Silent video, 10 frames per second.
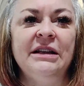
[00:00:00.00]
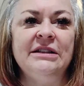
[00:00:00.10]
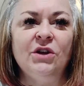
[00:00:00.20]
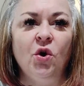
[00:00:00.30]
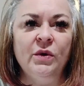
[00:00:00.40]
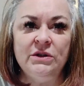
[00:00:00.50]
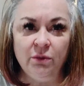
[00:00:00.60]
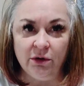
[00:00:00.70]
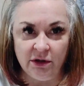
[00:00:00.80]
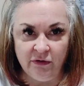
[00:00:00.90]
it's
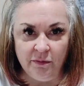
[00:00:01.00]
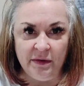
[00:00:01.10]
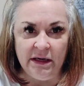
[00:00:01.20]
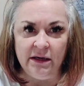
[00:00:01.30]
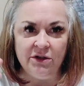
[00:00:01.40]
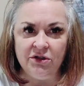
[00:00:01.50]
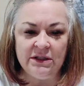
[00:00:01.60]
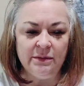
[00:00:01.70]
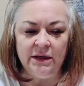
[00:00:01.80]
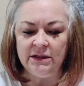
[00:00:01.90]
always worked for me. It
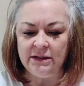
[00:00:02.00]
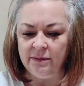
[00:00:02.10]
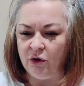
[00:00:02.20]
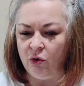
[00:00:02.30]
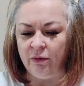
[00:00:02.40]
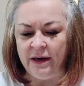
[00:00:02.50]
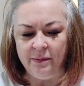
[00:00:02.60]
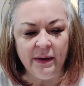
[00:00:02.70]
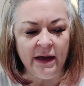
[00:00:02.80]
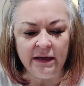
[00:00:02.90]
just makes them go
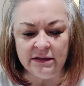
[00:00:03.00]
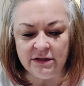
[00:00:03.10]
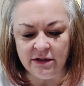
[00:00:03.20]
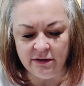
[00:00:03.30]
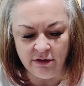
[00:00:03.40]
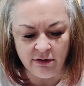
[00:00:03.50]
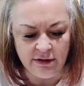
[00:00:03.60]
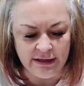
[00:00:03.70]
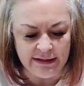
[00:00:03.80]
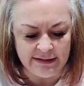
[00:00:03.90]
right back into
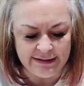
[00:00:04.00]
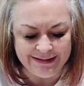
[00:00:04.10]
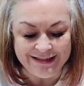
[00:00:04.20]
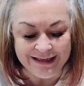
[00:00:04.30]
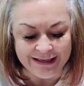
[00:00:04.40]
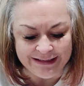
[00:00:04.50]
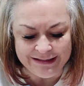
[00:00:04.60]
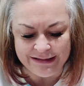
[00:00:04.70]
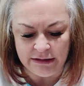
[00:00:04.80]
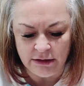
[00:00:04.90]
their nice,
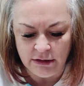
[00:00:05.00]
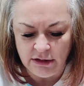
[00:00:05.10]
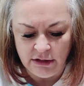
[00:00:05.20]
tight,